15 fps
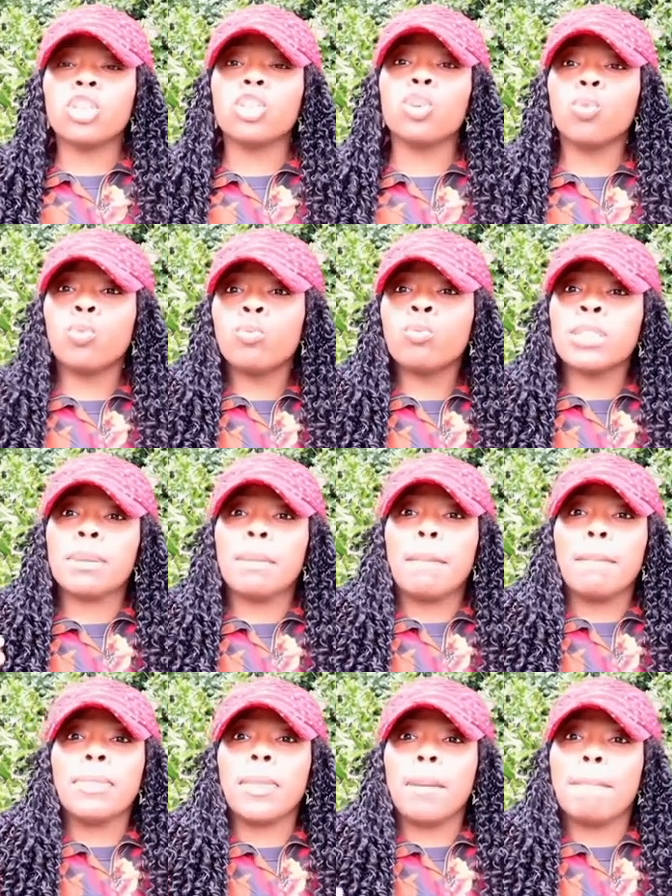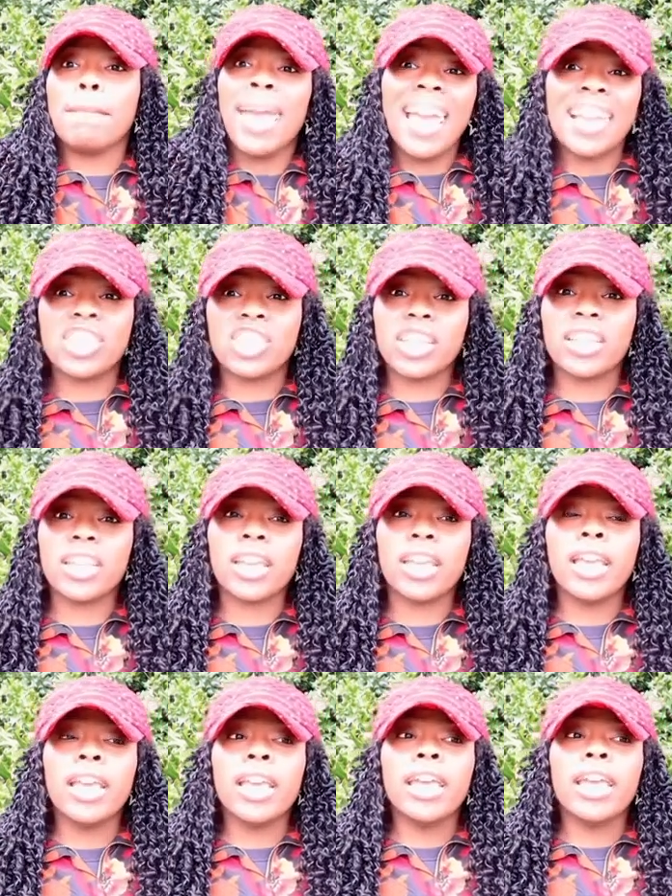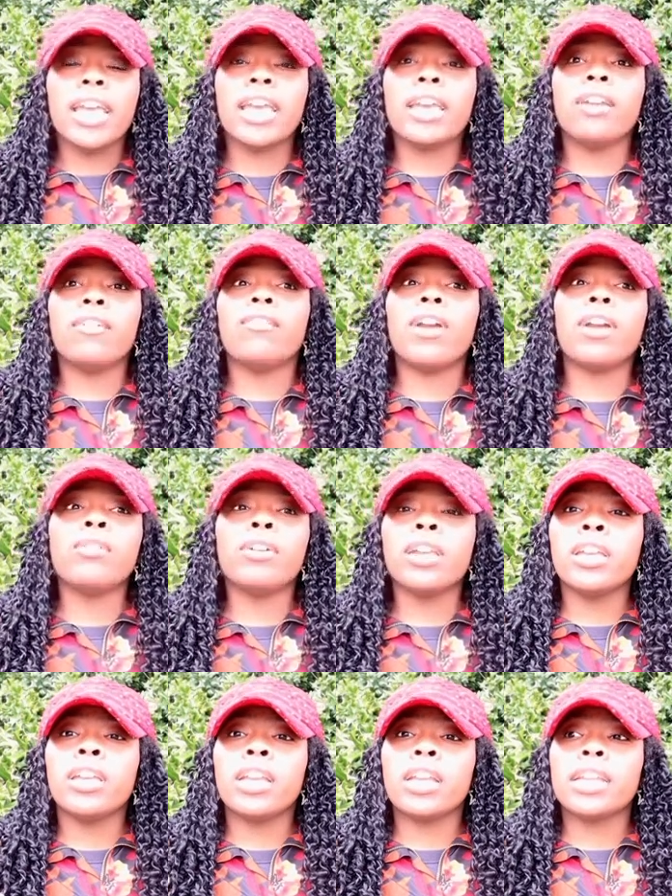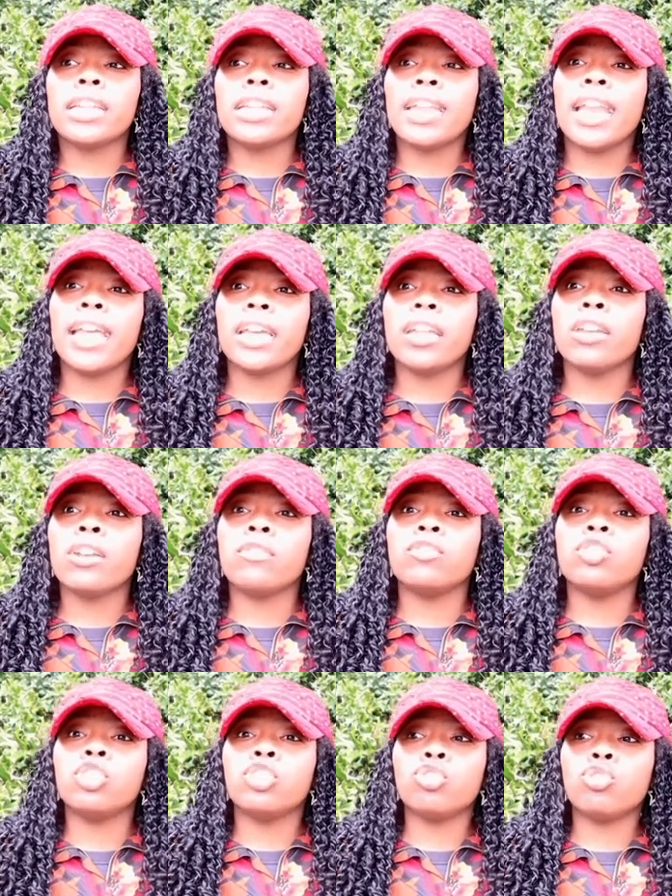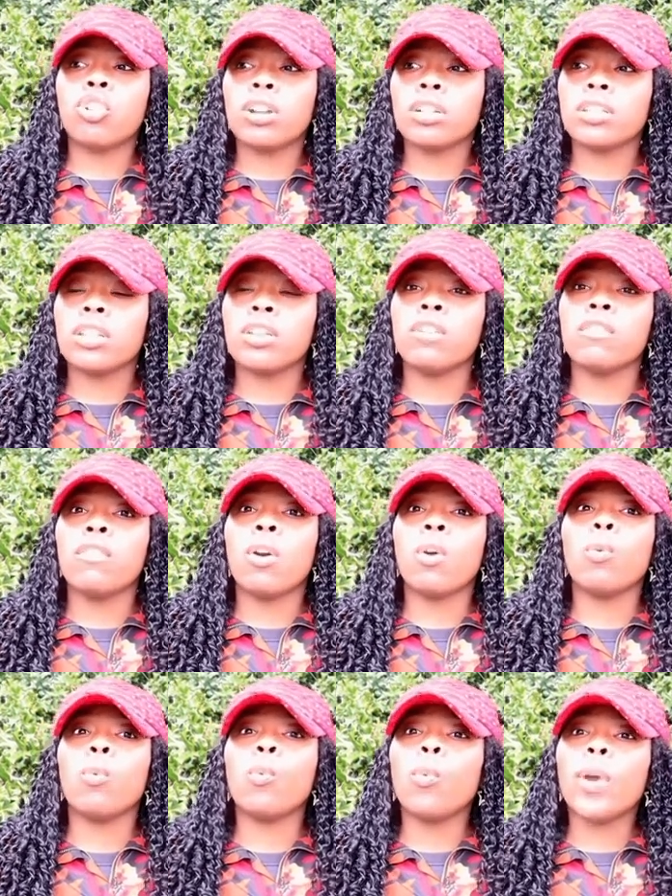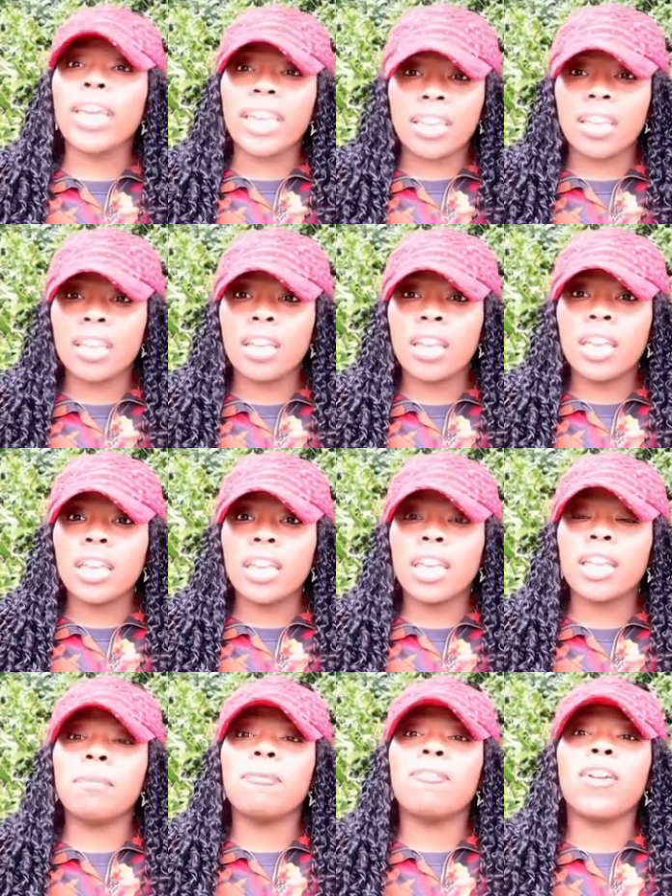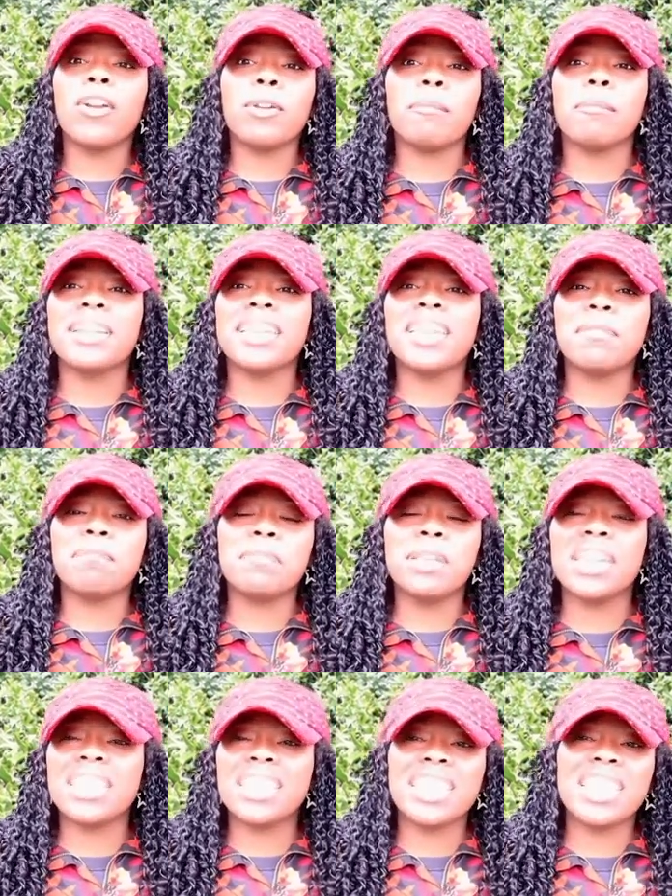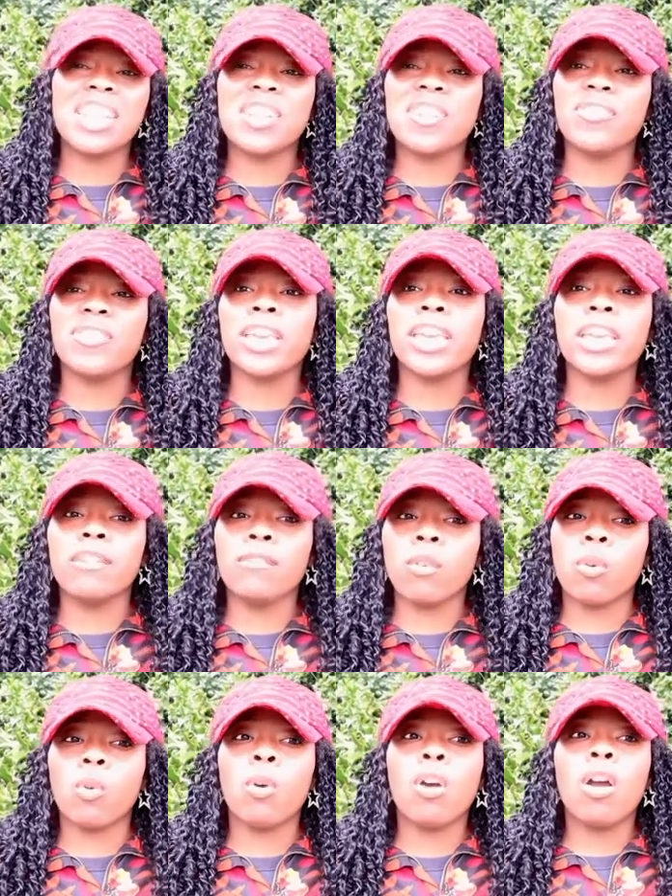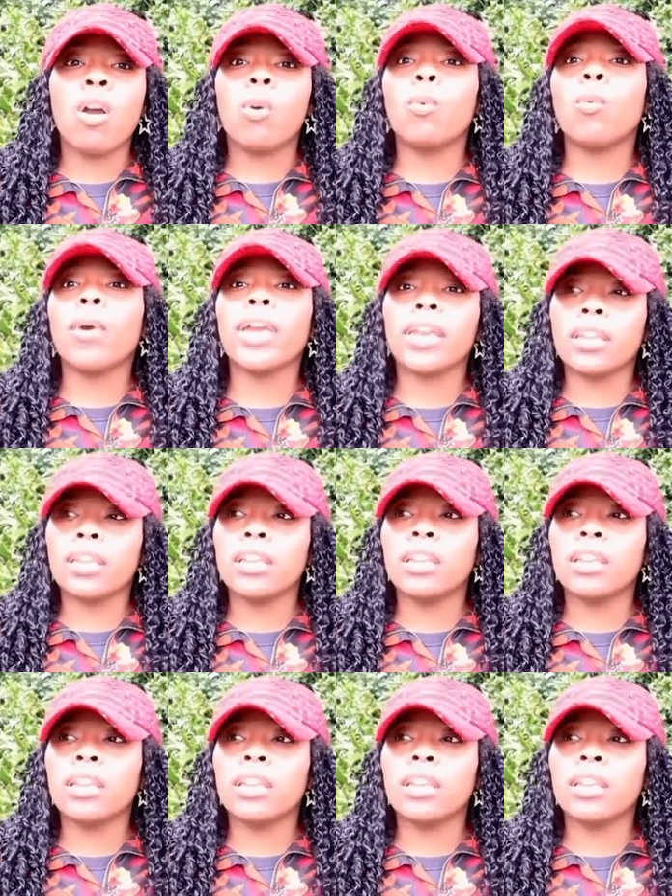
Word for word: use the magic in a very negative, destructive way, in a very manipulative, evil way.